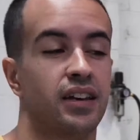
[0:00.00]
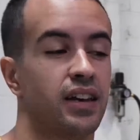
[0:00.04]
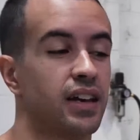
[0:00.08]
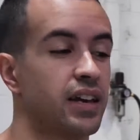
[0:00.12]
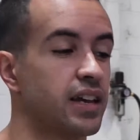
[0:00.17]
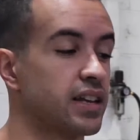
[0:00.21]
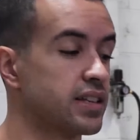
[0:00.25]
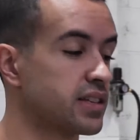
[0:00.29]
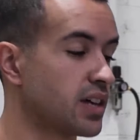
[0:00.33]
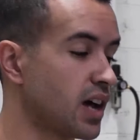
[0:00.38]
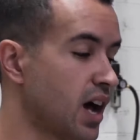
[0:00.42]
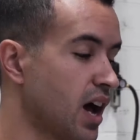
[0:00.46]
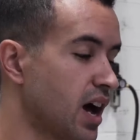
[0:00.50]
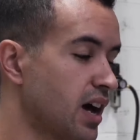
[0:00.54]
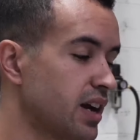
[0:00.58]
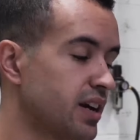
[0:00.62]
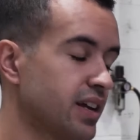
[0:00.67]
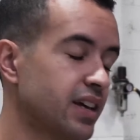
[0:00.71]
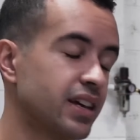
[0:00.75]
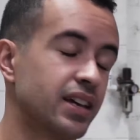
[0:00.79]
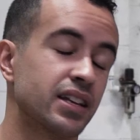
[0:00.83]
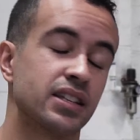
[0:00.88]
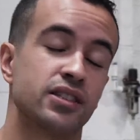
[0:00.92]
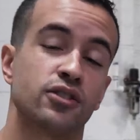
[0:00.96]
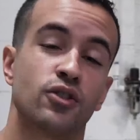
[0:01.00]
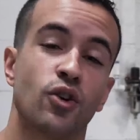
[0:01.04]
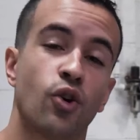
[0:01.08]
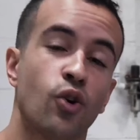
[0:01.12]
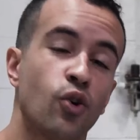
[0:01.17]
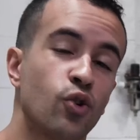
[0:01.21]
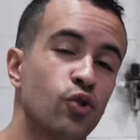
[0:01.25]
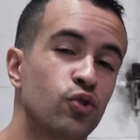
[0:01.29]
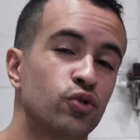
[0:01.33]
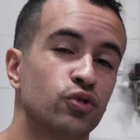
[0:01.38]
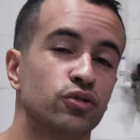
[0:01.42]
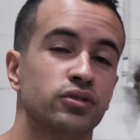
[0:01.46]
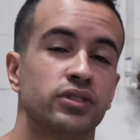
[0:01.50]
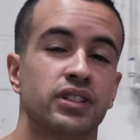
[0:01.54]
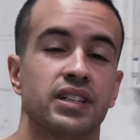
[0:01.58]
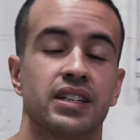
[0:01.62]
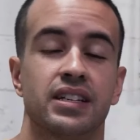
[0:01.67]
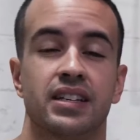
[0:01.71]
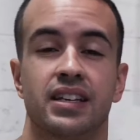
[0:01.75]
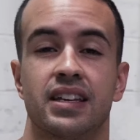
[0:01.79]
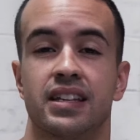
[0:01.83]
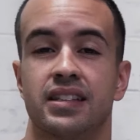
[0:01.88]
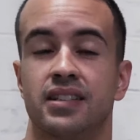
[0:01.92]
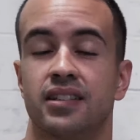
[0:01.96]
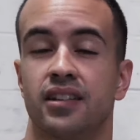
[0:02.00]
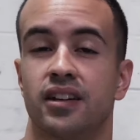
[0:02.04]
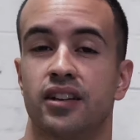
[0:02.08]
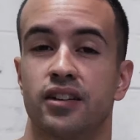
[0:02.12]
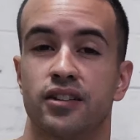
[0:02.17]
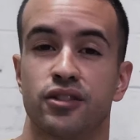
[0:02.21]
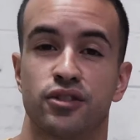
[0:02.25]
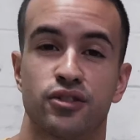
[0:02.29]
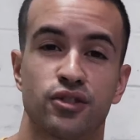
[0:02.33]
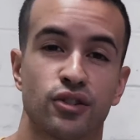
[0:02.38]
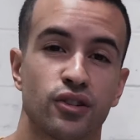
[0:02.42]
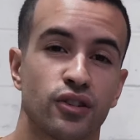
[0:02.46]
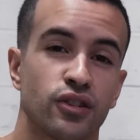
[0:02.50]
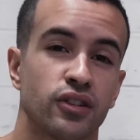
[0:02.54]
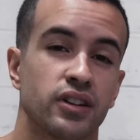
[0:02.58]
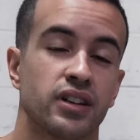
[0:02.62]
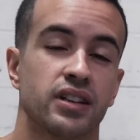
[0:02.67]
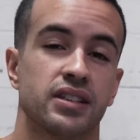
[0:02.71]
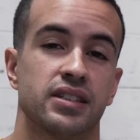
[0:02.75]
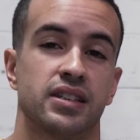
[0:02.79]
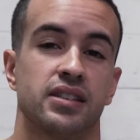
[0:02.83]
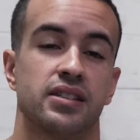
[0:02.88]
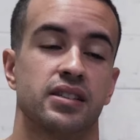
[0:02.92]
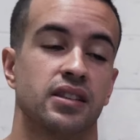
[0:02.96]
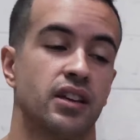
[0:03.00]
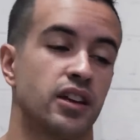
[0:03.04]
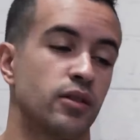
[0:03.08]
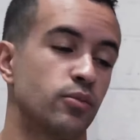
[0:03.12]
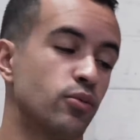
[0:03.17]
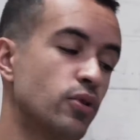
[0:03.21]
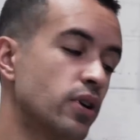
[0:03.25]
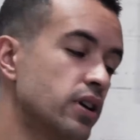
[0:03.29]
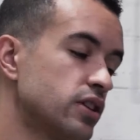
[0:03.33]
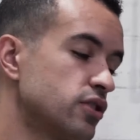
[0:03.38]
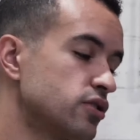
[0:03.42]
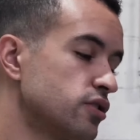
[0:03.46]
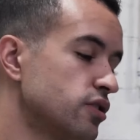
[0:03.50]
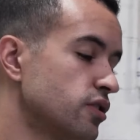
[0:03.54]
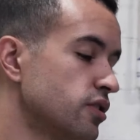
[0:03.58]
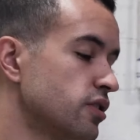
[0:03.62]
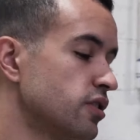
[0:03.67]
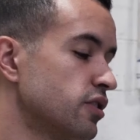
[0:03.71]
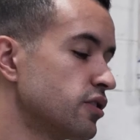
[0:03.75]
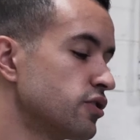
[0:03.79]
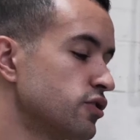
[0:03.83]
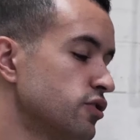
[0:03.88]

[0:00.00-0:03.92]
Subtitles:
It gets hot, it gets cold, it gets a lot of dirt, it sees a lot of pressure.